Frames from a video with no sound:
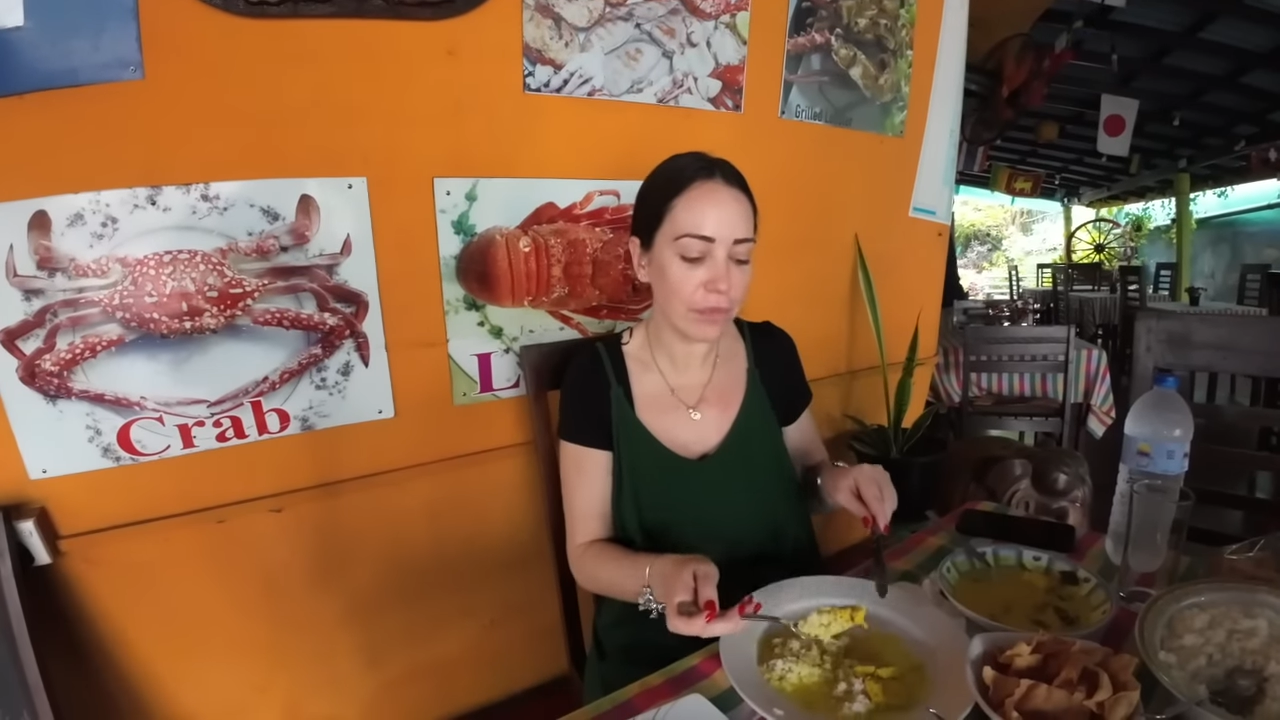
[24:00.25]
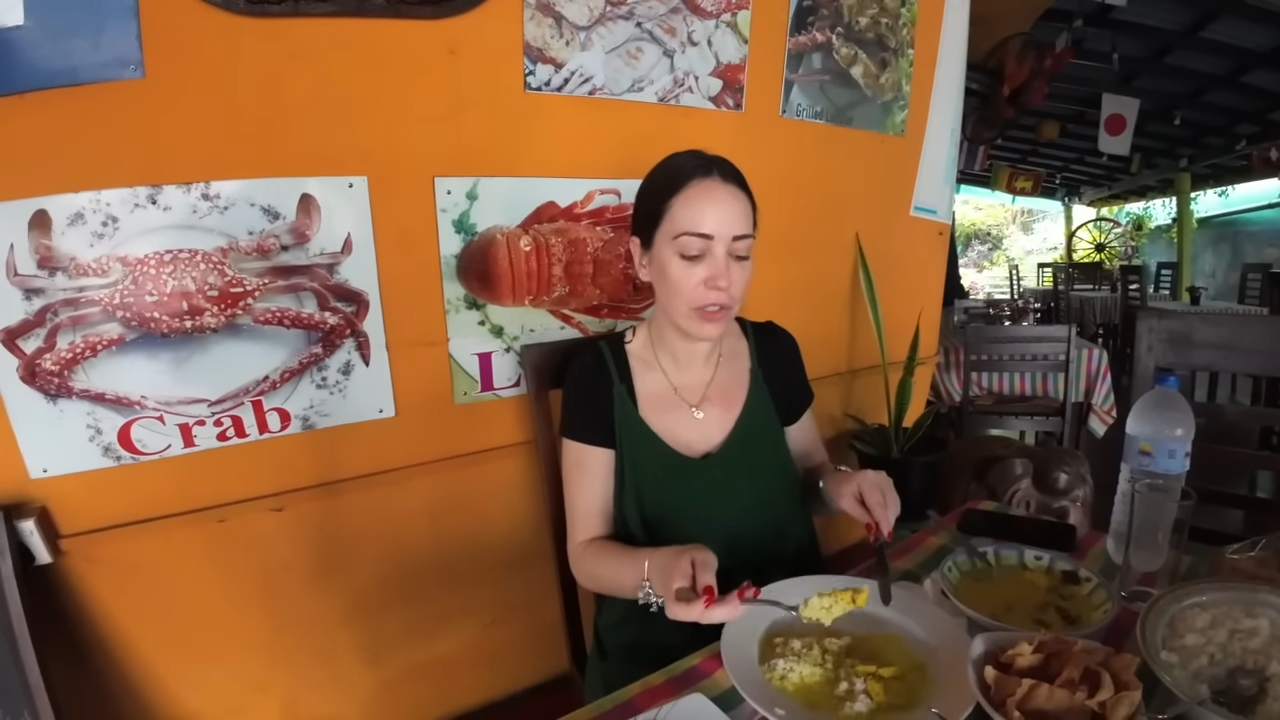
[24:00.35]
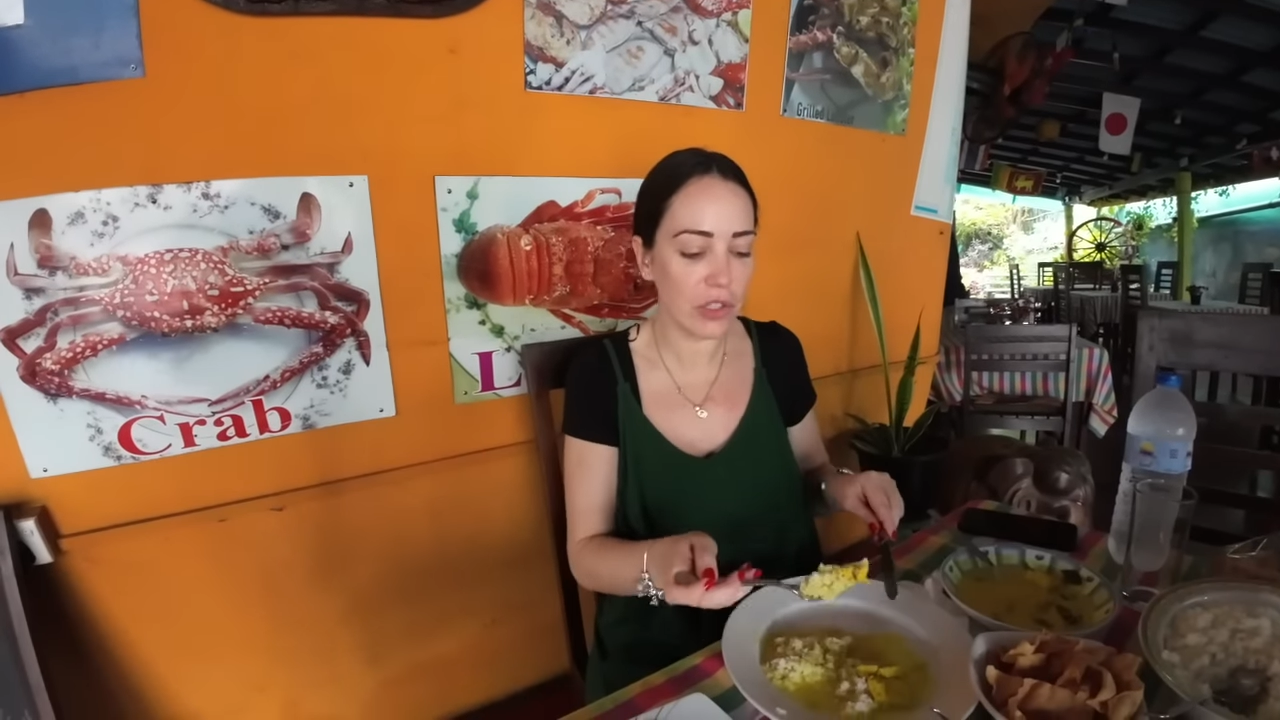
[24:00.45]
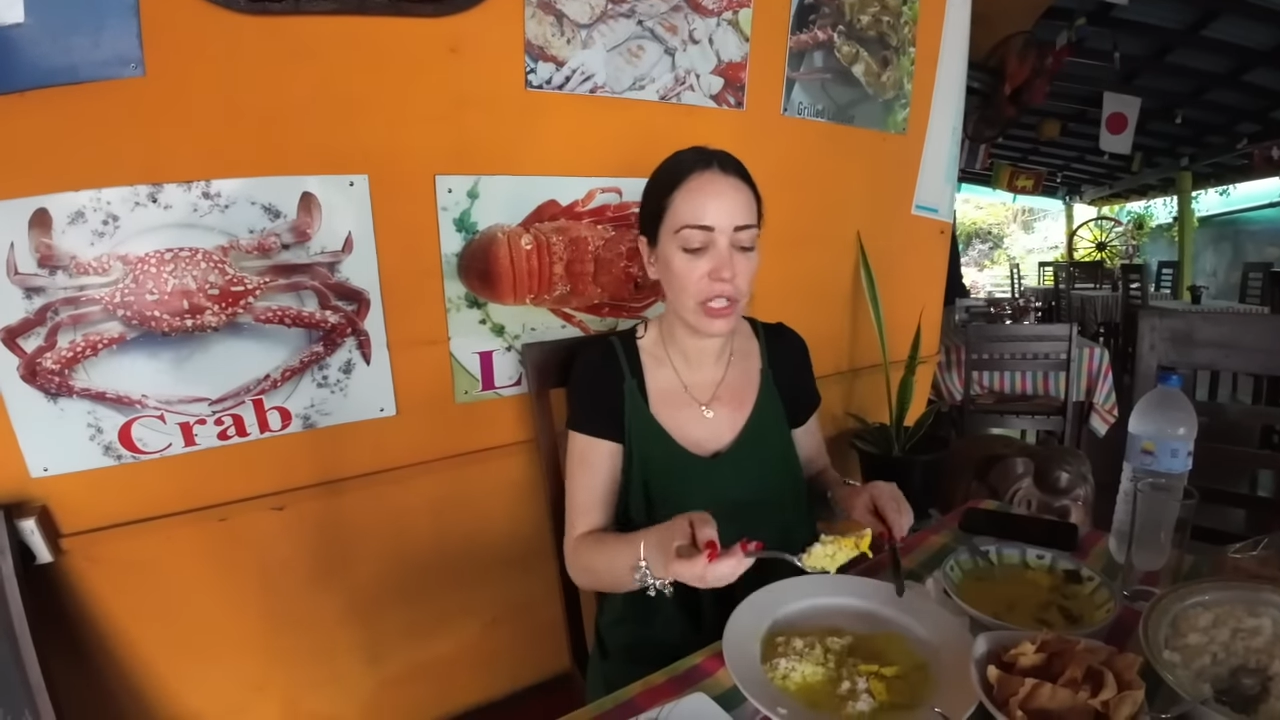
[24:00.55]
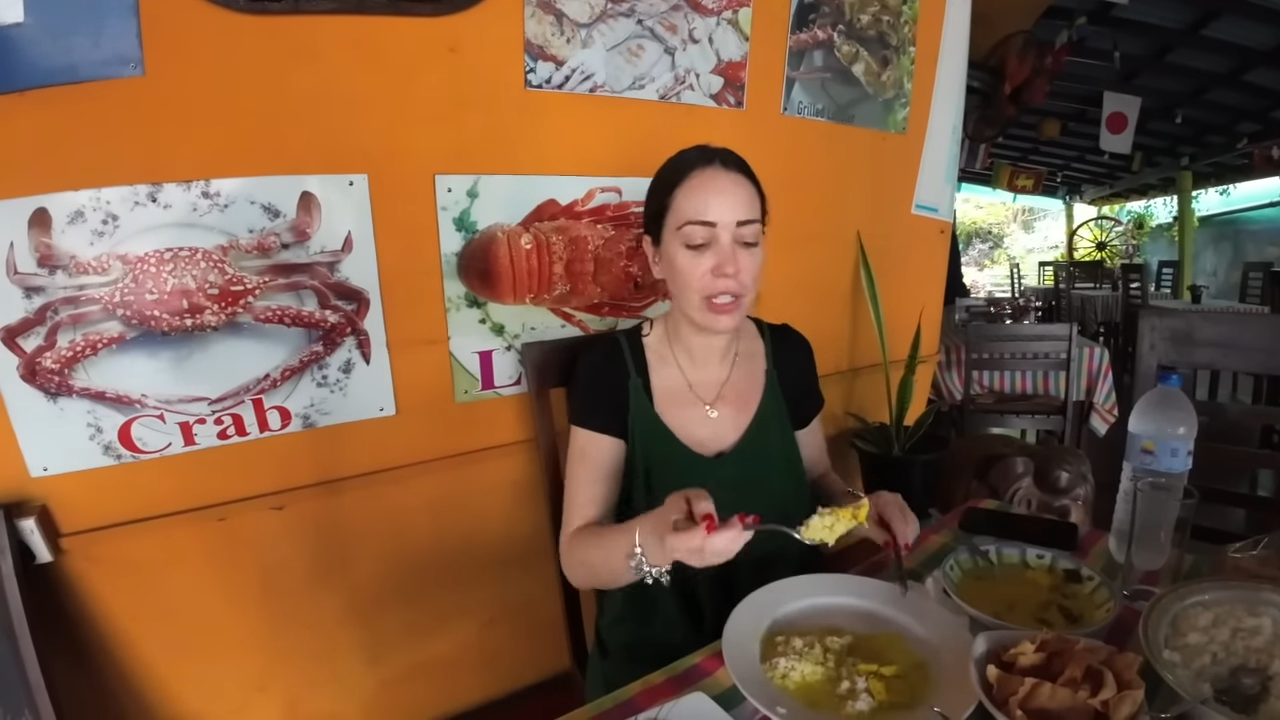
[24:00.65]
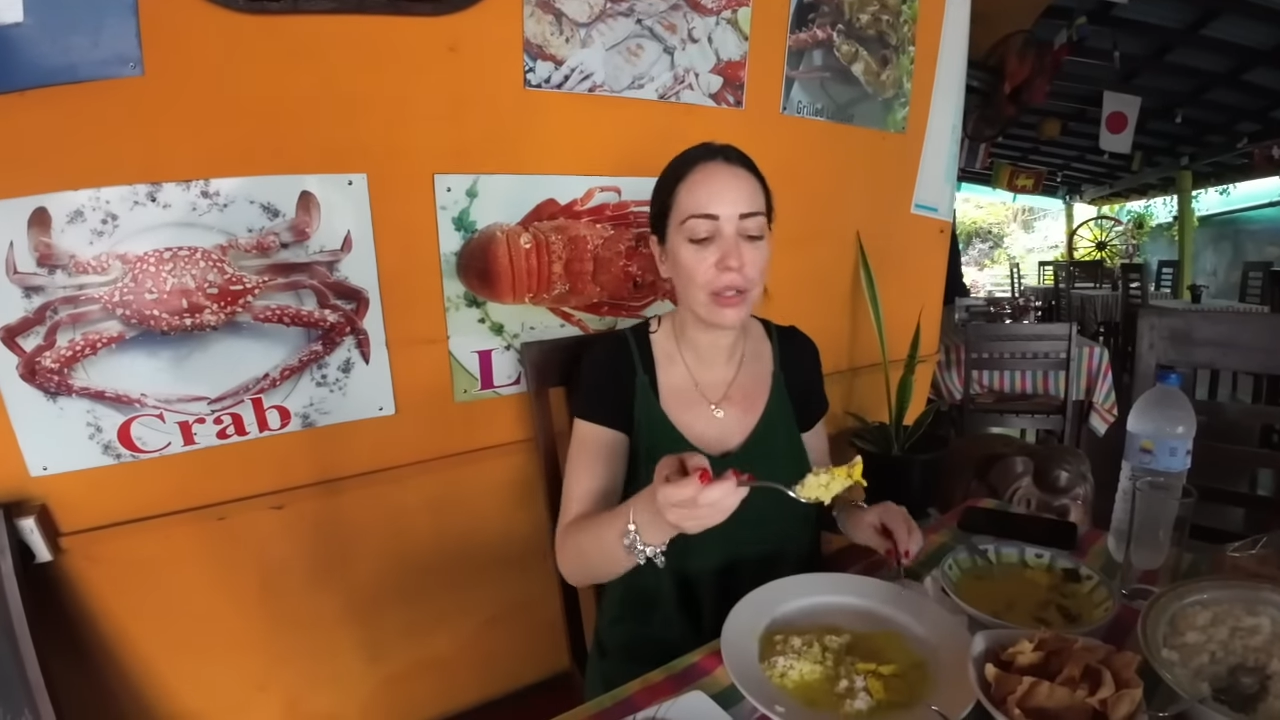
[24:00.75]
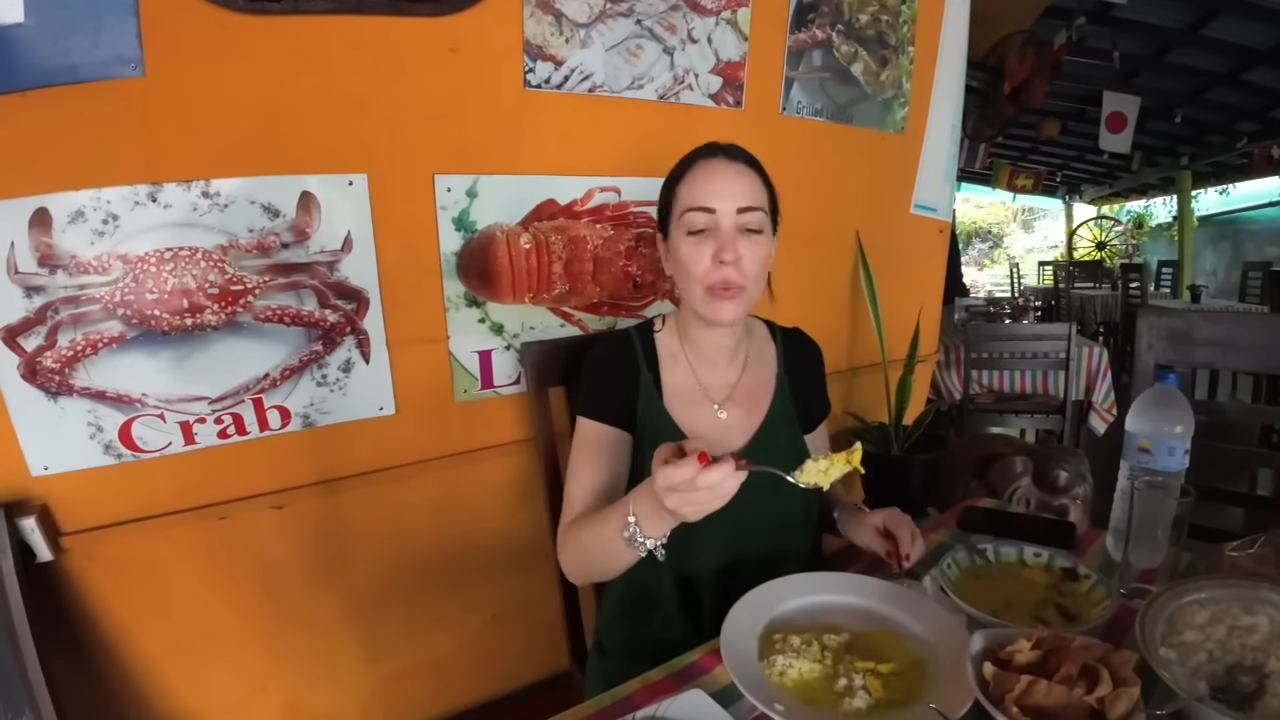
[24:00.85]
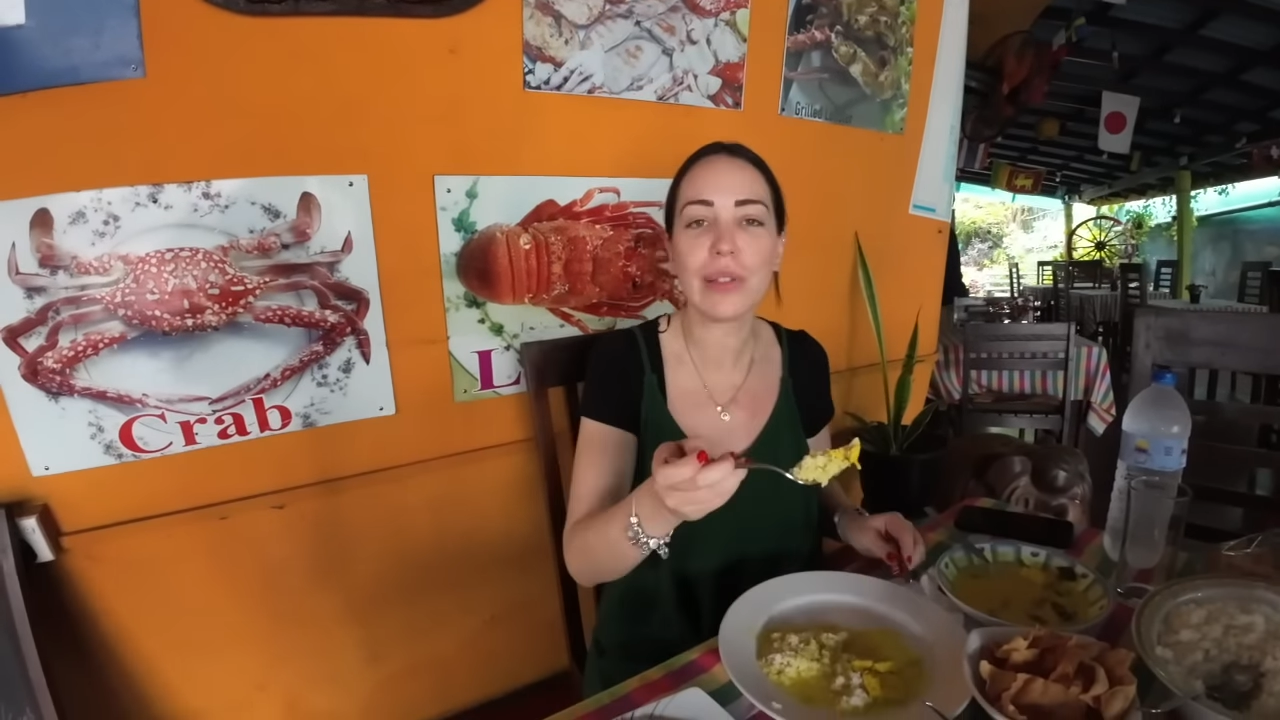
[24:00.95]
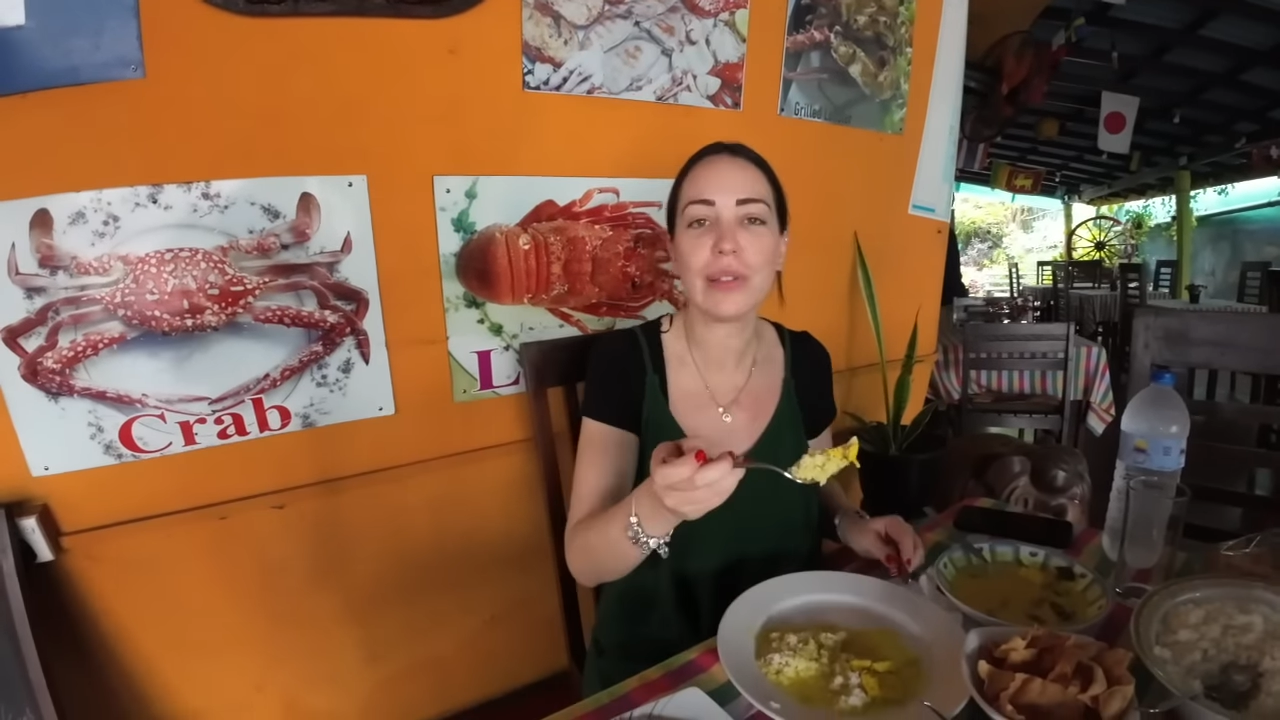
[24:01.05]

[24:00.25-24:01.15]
the chicken with